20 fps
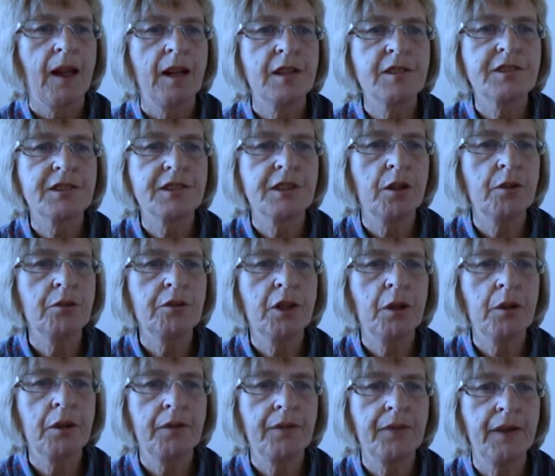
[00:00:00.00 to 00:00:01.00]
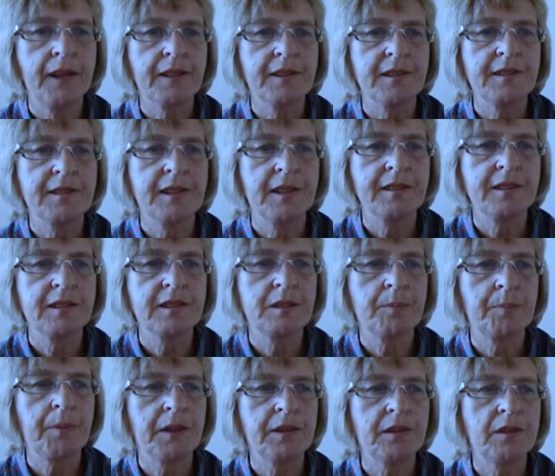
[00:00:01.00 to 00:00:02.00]
and so no effect is
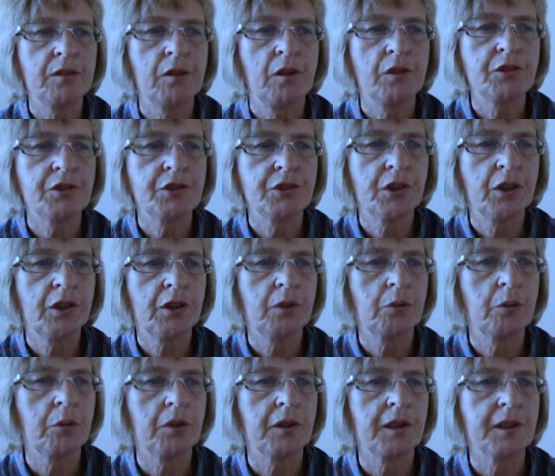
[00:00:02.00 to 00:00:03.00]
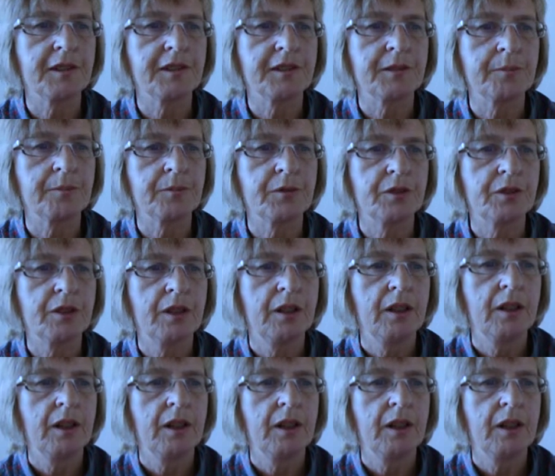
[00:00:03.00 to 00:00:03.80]
anticipated on soil organisms,